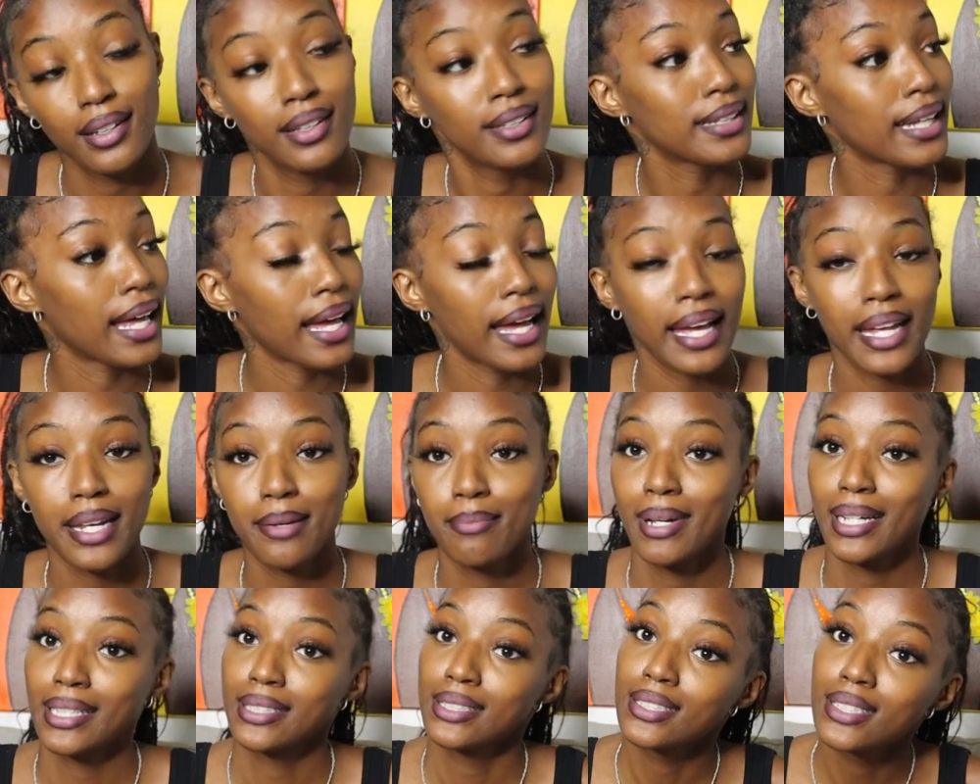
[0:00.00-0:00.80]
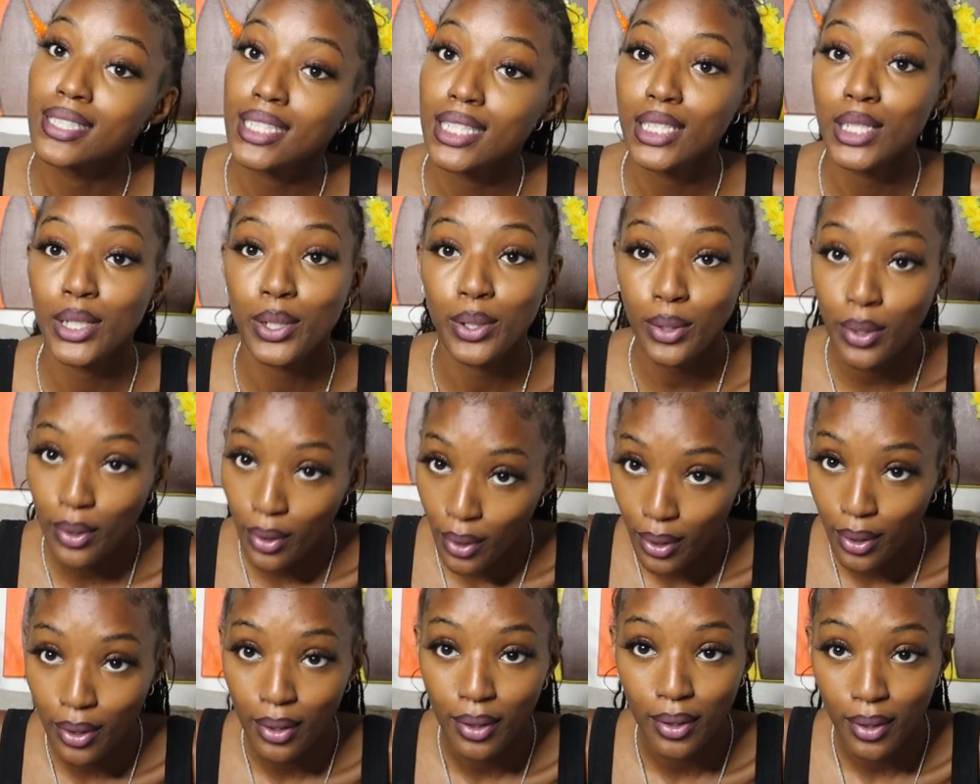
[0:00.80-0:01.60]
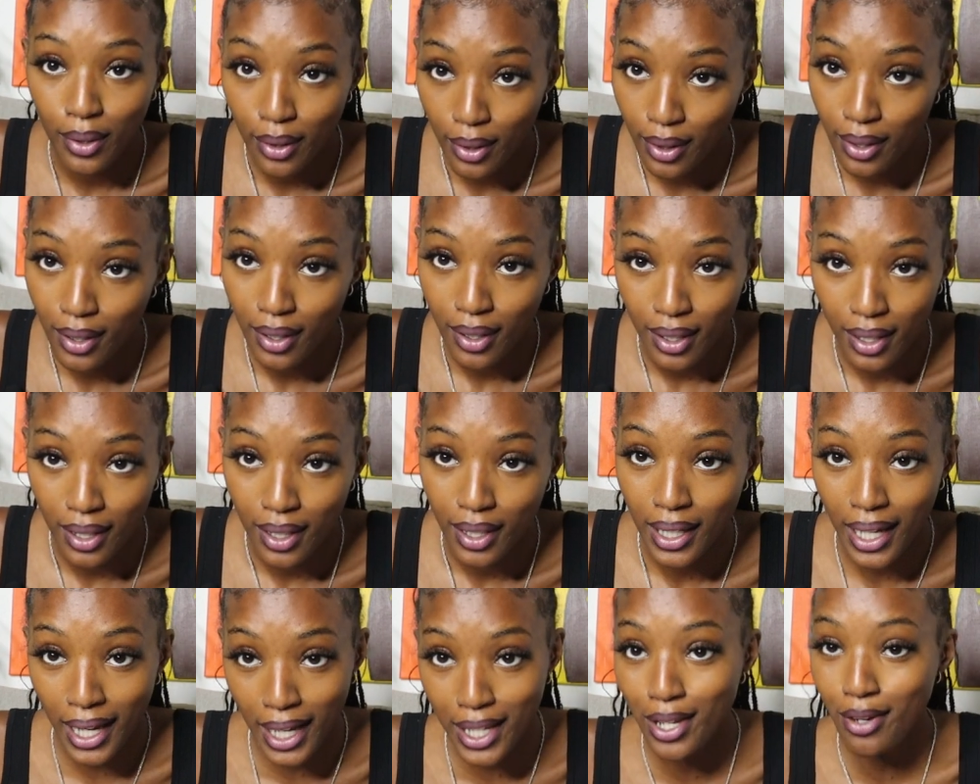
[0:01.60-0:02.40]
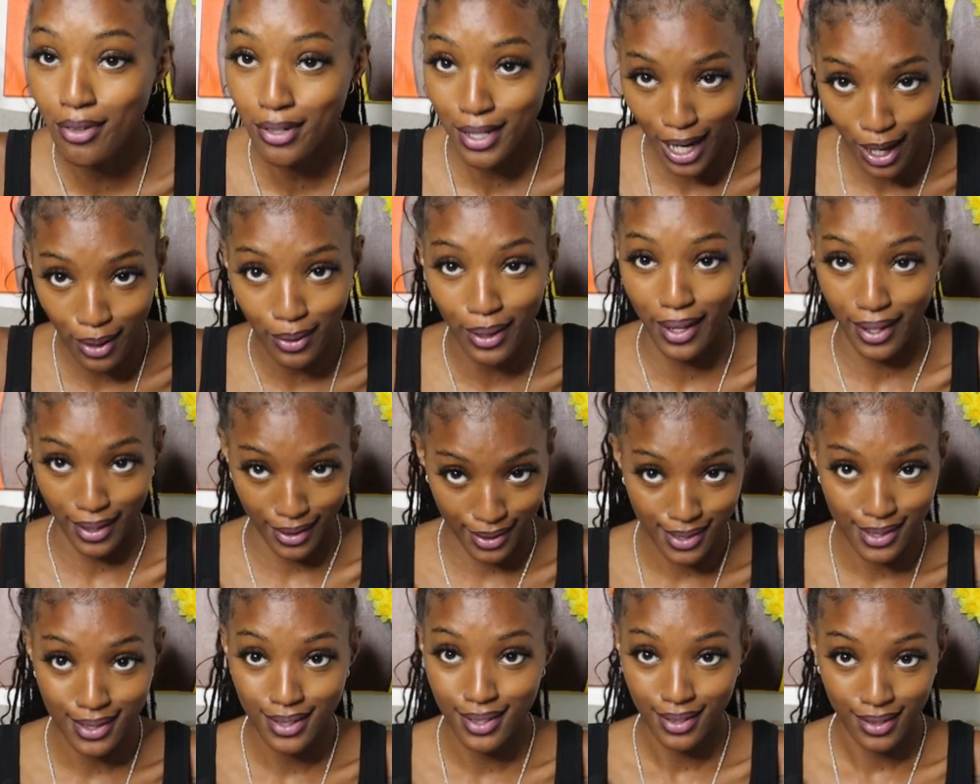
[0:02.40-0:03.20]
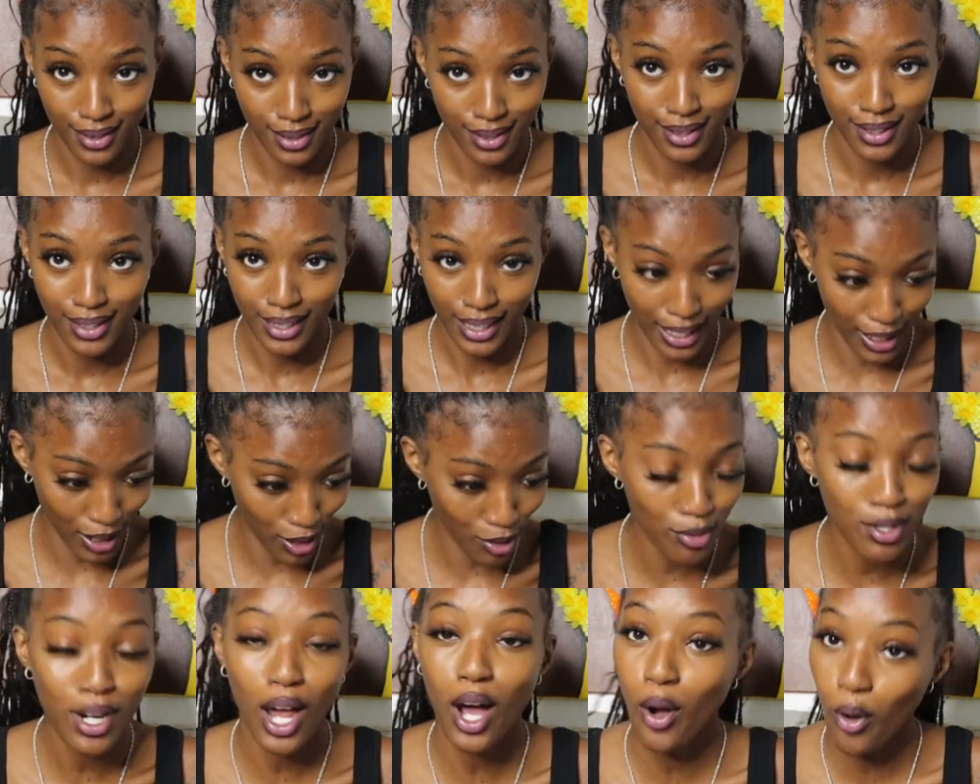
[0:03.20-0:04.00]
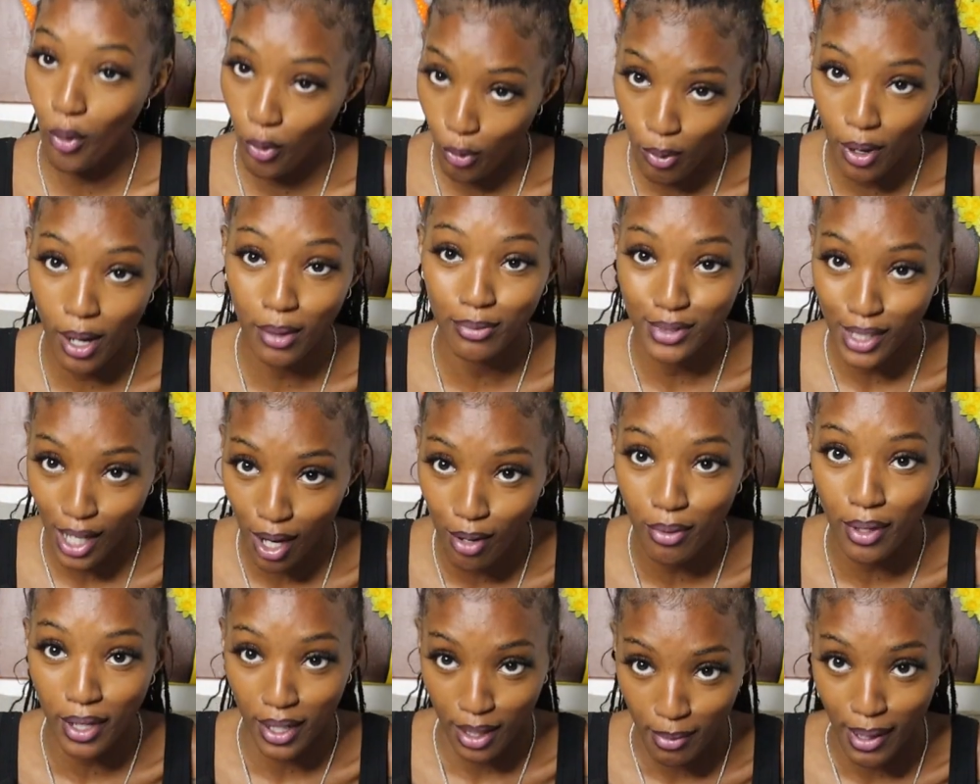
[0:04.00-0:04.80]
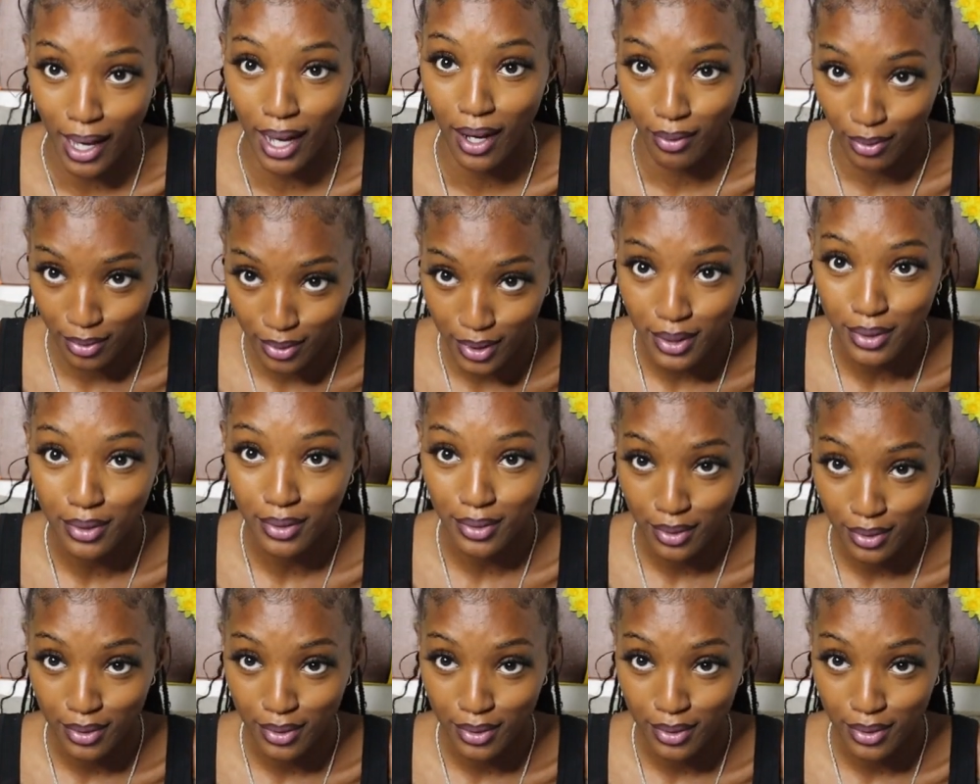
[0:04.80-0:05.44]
They ain't messaging you. And you know this. And you know who I'm talking about.